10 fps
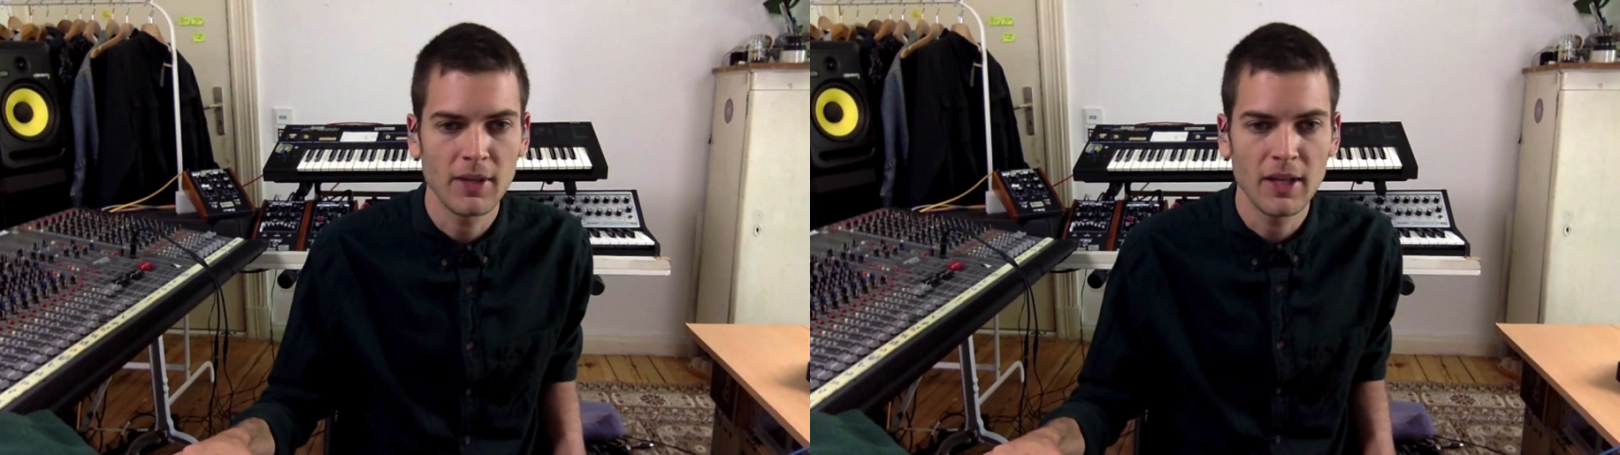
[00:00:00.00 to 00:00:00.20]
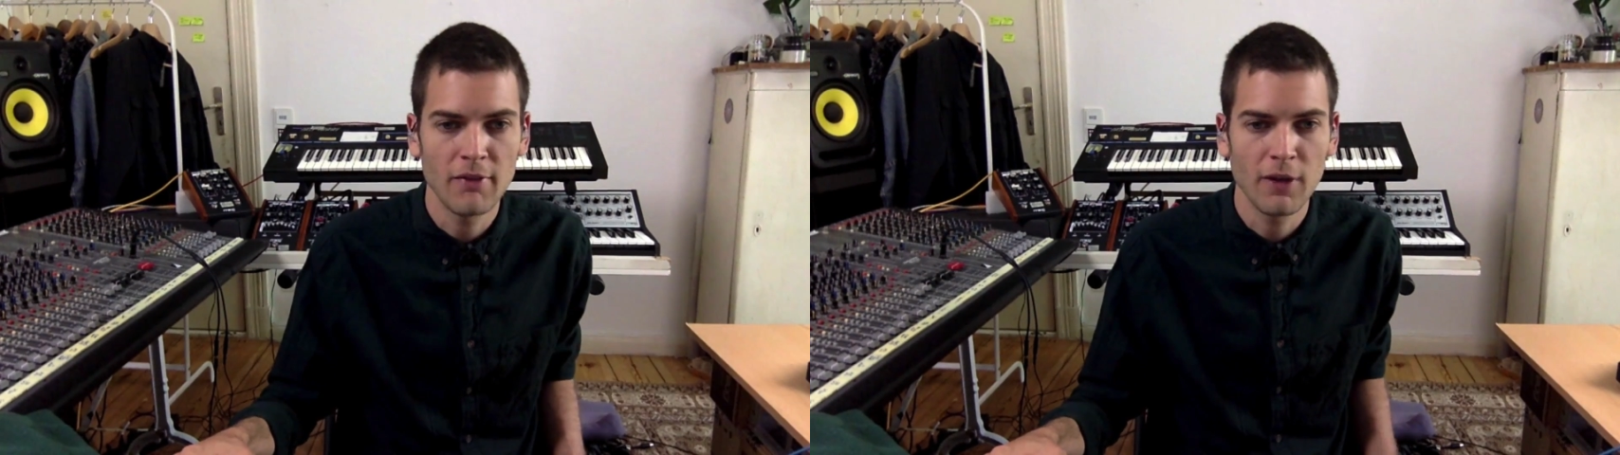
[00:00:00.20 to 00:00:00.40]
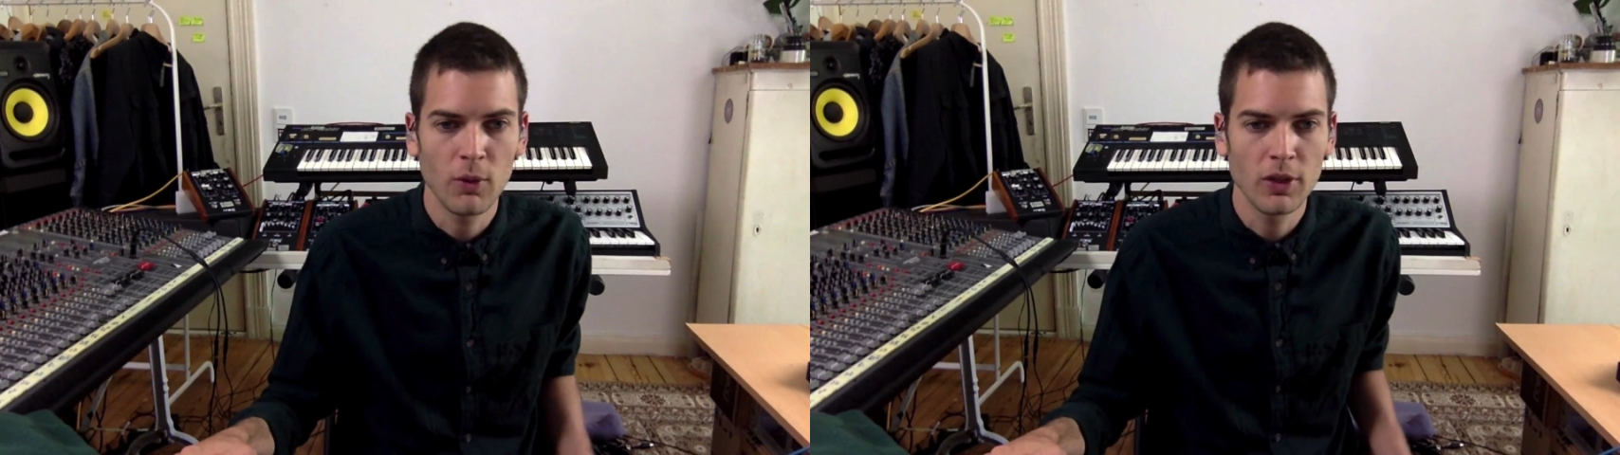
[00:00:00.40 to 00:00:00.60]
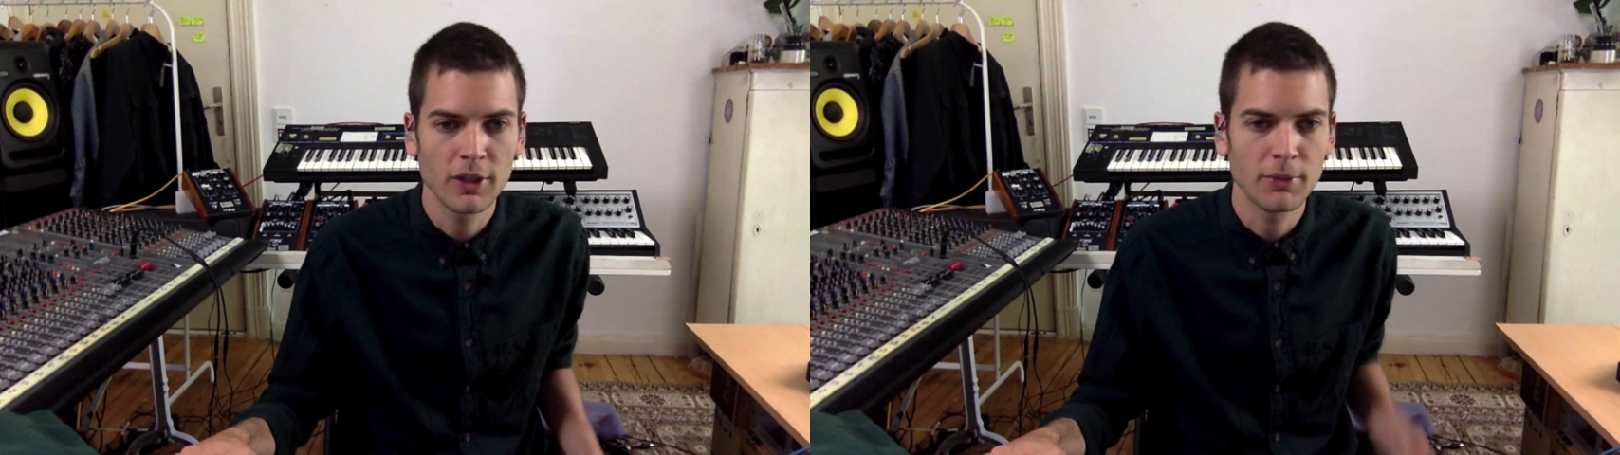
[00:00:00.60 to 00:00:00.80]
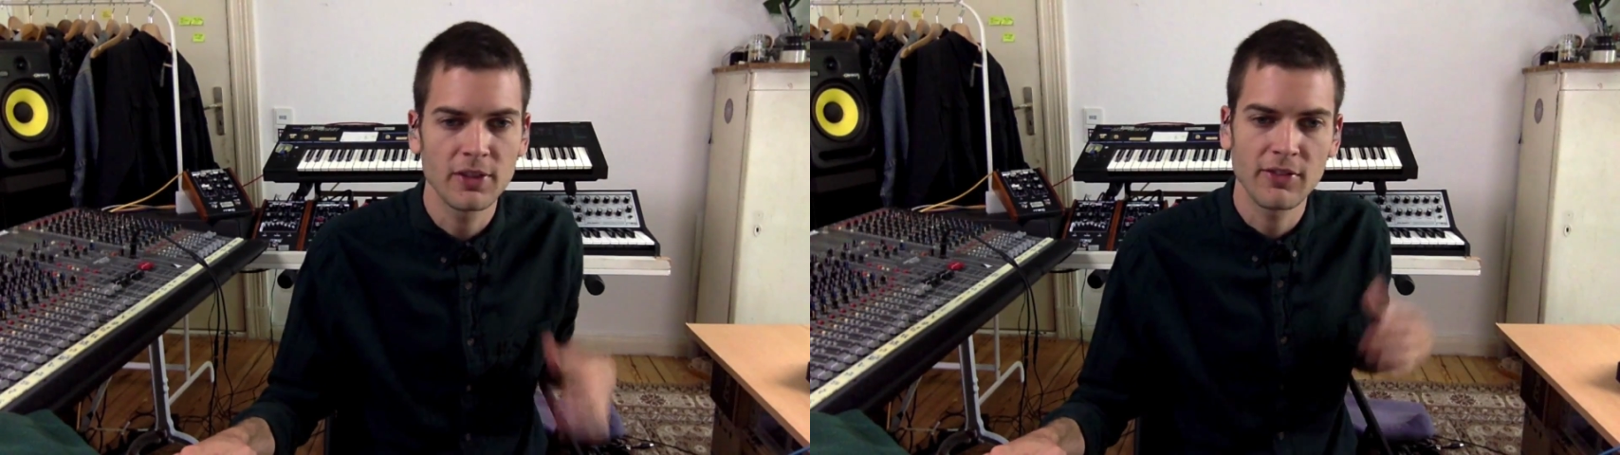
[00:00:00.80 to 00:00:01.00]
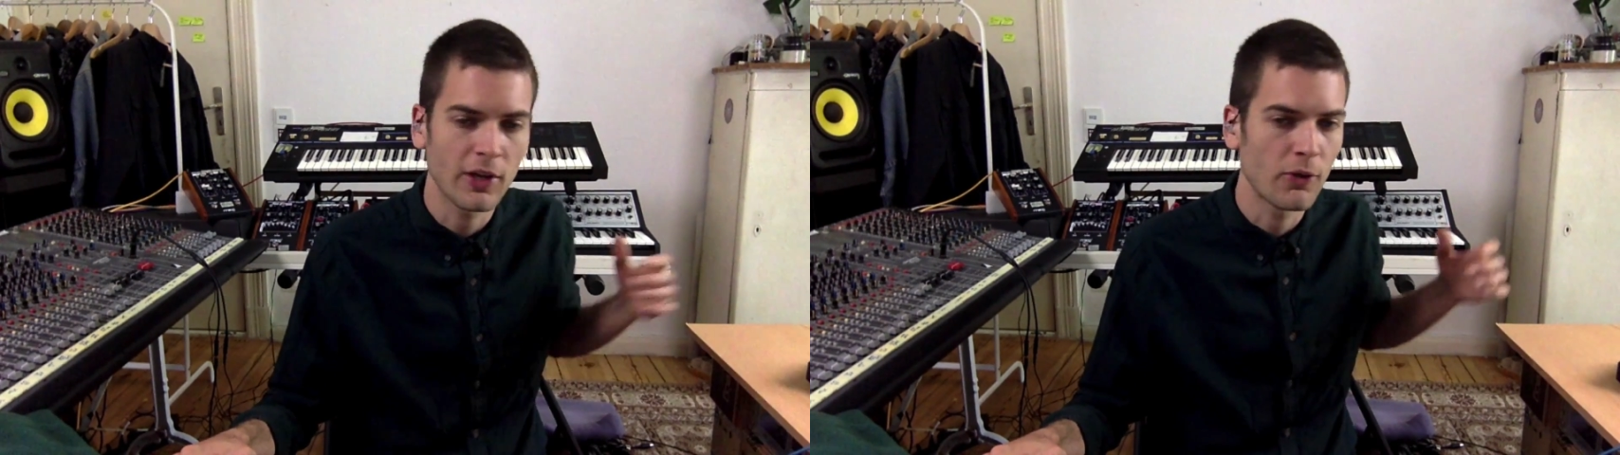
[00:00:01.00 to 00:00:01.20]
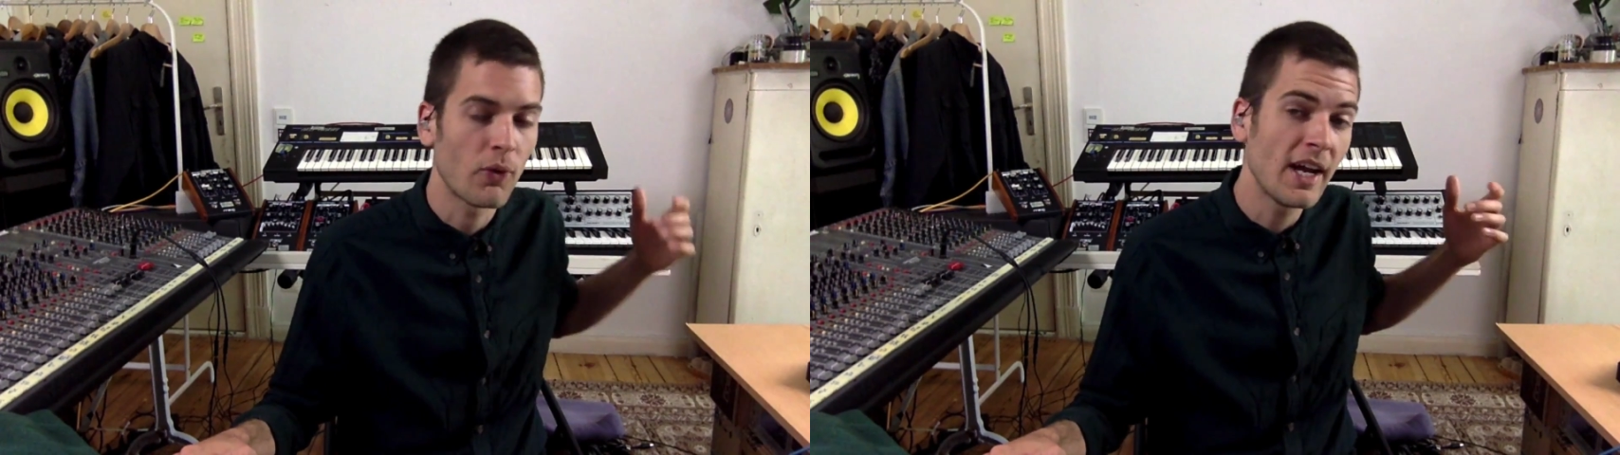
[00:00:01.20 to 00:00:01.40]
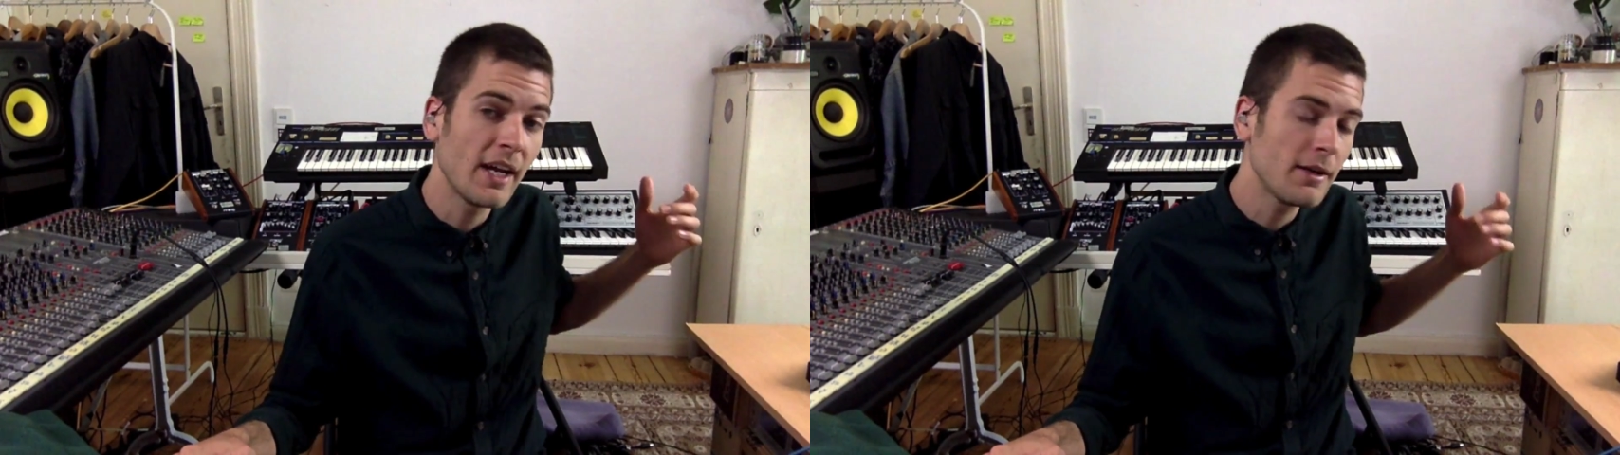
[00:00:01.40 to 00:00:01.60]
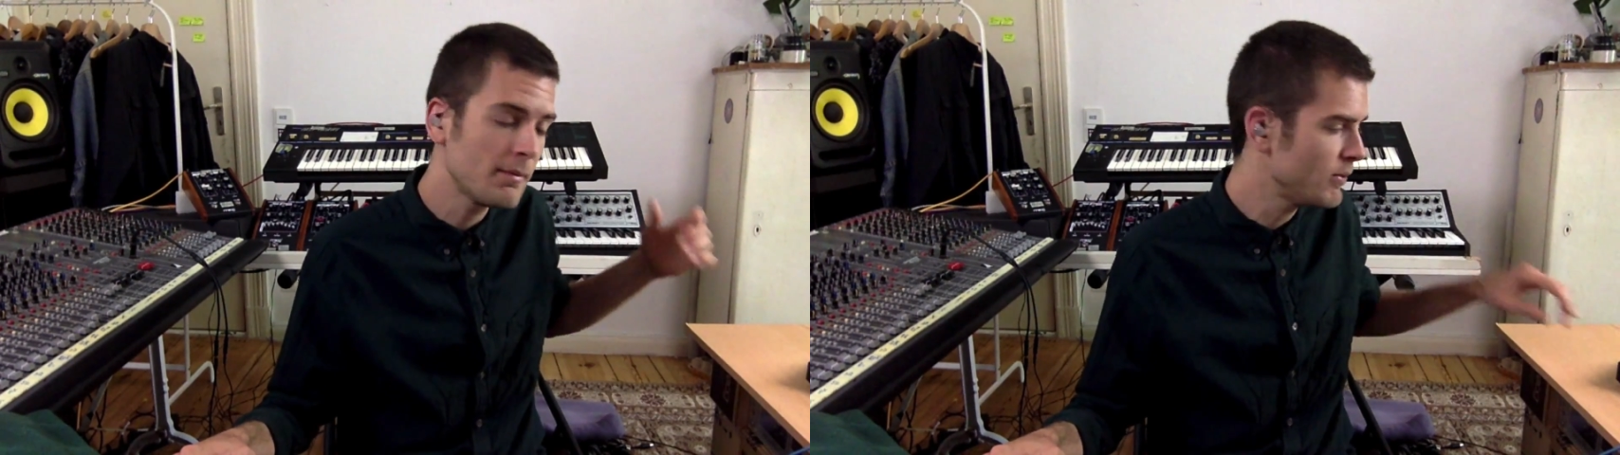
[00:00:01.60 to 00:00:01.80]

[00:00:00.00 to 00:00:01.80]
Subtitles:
If I were to put this on random,